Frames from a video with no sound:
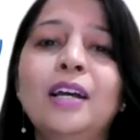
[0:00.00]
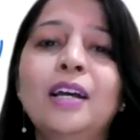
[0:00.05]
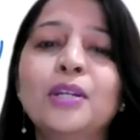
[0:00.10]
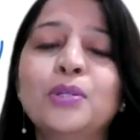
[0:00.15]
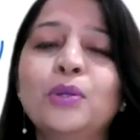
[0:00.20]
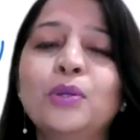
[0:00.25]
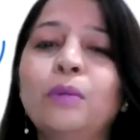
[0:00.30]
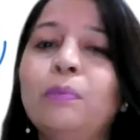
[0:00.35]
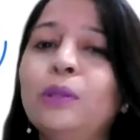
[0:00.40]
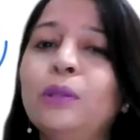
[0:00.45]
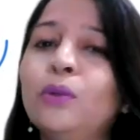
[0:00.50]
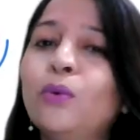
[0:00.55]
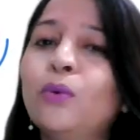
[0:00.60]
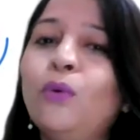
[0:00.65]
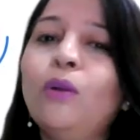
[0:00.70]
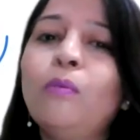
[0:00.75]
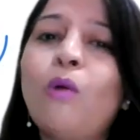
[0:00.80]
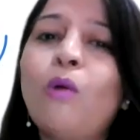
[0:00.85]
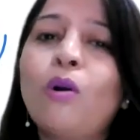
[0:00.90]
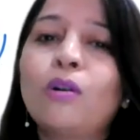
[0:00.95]
should be the
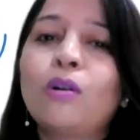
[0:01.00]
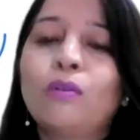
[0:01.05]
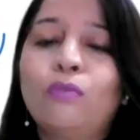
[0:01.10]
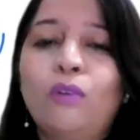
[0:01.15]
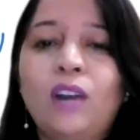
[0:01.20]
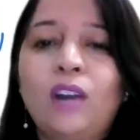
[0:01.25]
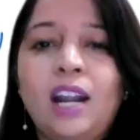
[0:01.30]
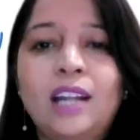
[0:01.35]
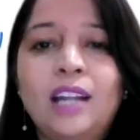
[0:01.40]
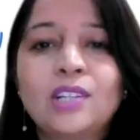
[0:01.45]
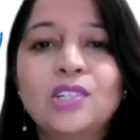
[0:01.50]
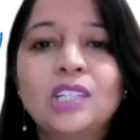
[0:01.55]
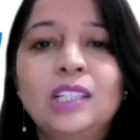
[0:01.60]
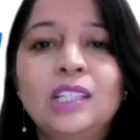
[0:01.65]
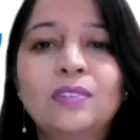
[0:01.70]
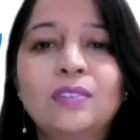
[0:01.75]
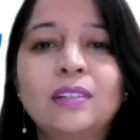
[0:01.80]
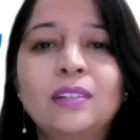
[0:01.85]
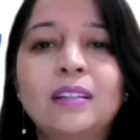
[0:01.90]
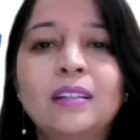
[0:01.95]
role model for our
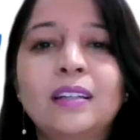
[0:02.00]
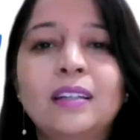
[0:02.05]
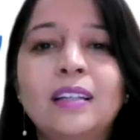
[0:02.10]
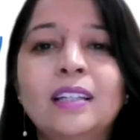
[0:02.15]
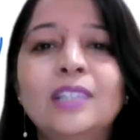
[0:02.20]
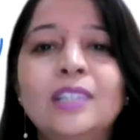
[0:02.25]
children.